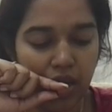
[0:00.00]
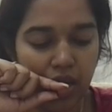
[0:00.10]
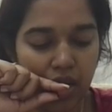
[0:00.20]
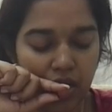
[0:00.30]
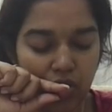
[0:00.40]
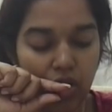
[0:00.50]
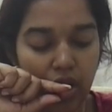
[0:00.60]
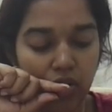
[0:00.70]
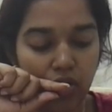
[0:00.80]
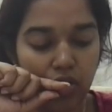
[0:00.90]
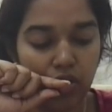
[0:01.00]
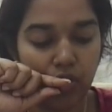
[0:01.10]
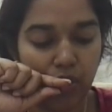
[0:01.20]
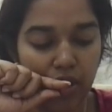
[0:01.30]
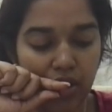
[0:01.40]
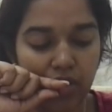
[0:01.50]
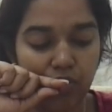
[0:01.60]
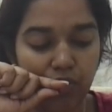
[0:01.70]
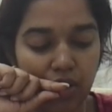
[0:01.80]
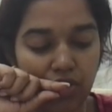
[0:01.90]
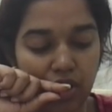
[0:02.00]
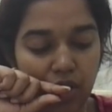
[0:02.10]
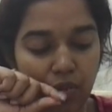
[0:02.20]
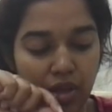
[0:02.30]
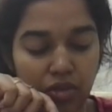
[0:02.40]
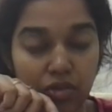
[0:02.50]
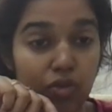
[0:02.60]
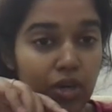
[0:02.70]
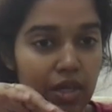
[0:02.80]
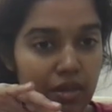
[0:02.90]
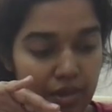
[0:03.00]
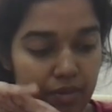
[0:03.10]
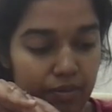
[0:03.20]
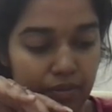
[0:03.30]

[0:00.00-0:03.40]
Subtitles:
into A solution minus plus K minus 2 dc.